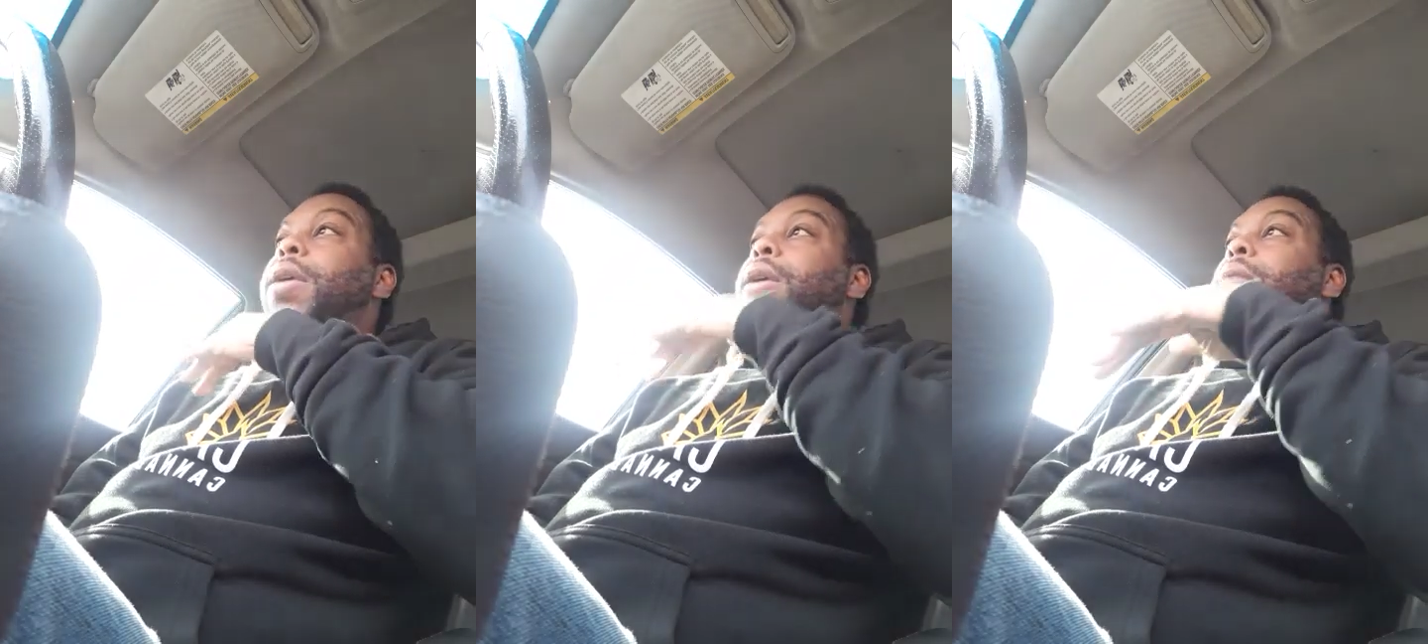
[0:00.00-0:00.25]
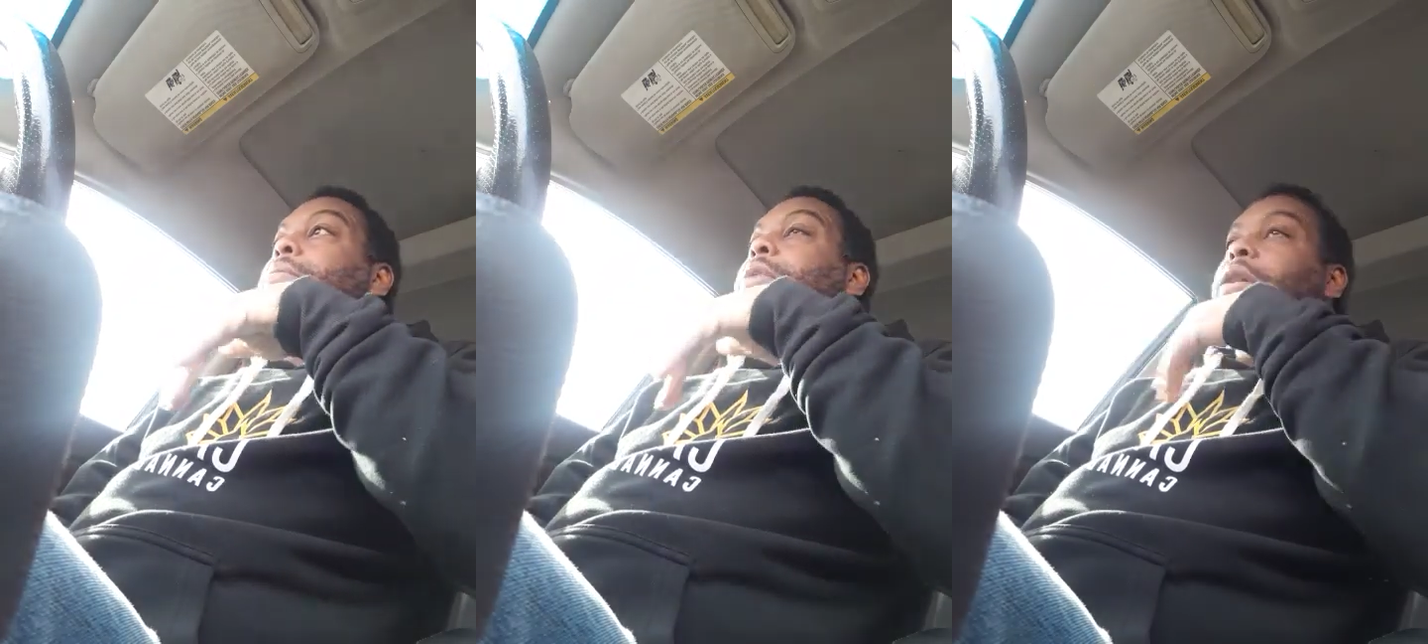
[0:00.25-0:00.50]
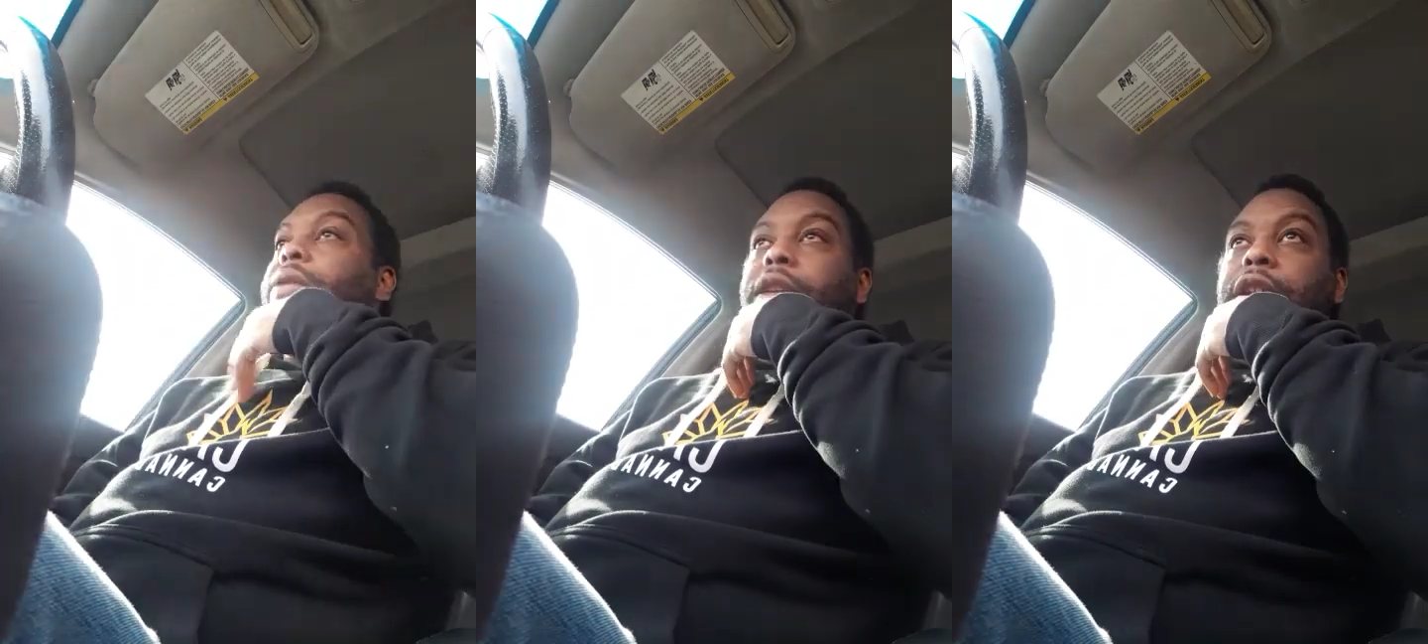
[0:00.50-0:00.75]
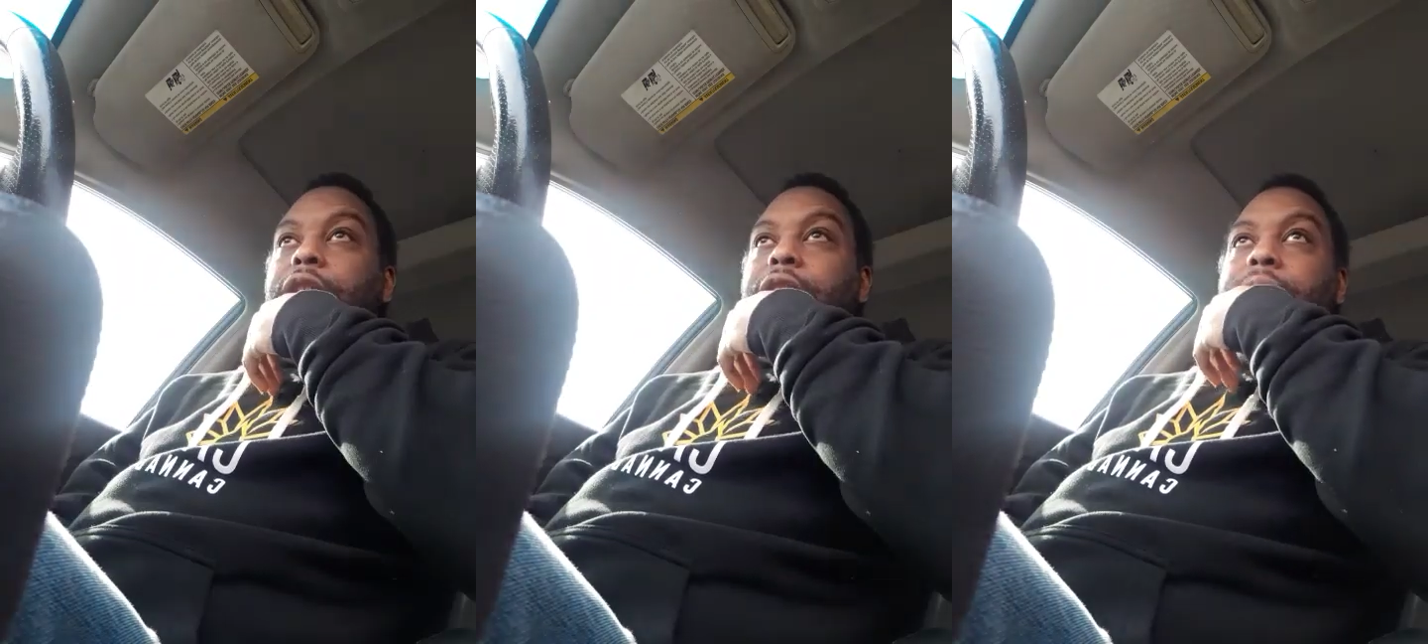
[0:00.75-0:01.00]
Get my
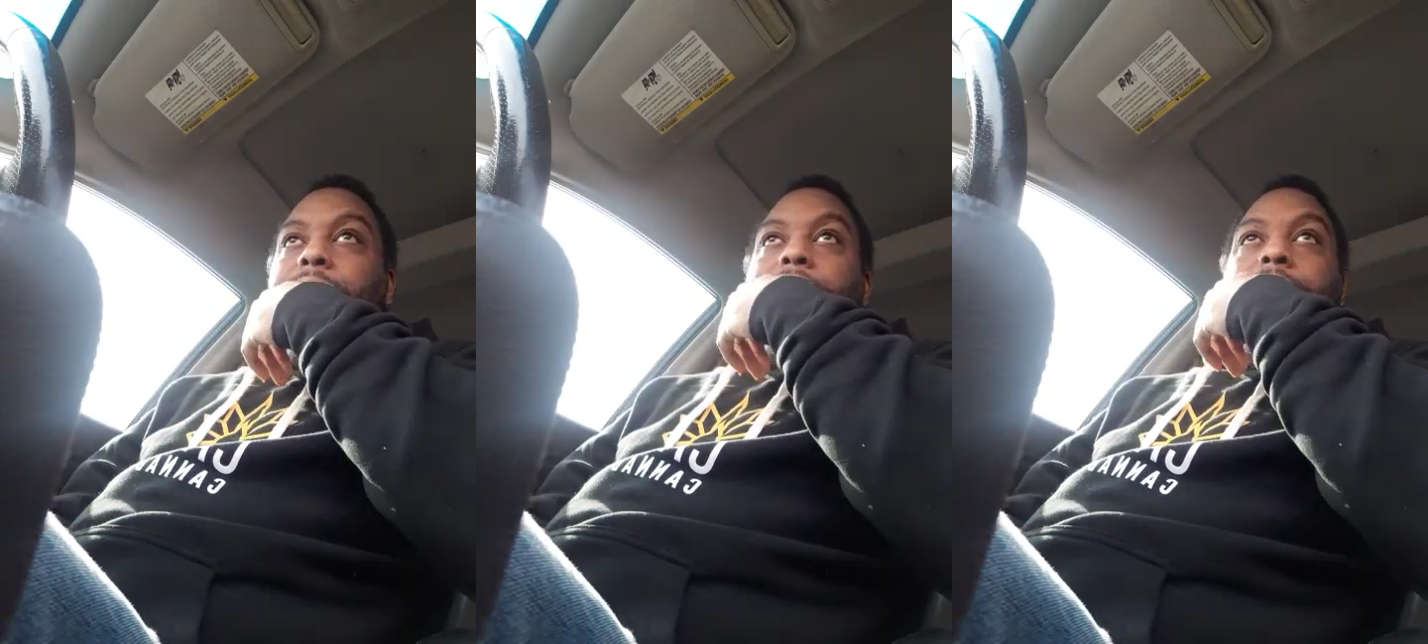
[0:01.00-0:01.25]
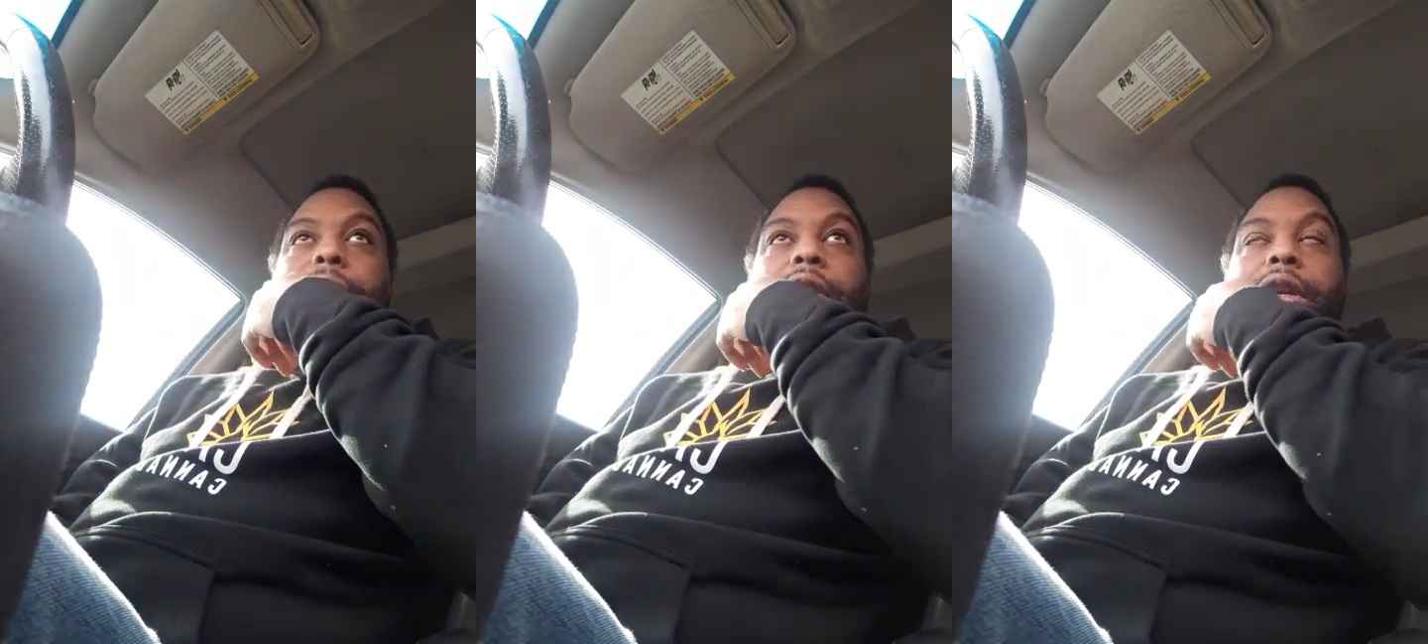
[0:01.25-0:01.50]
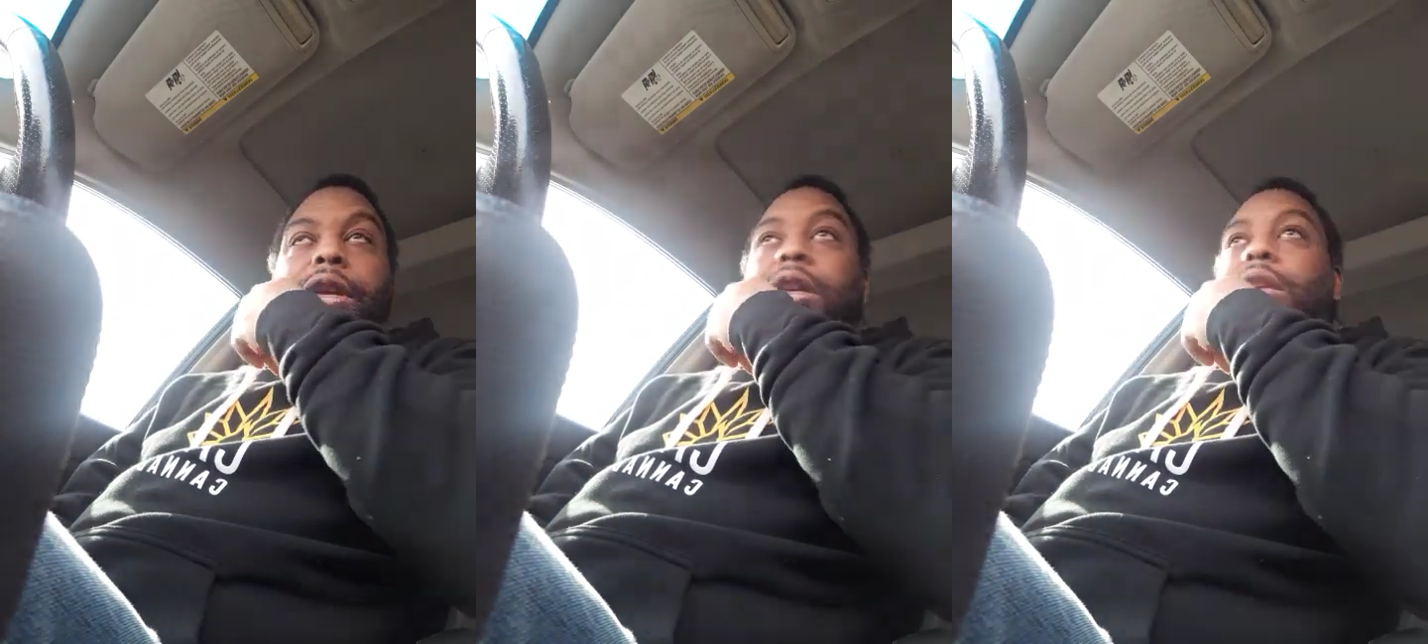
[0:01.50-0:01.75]
damn. Well,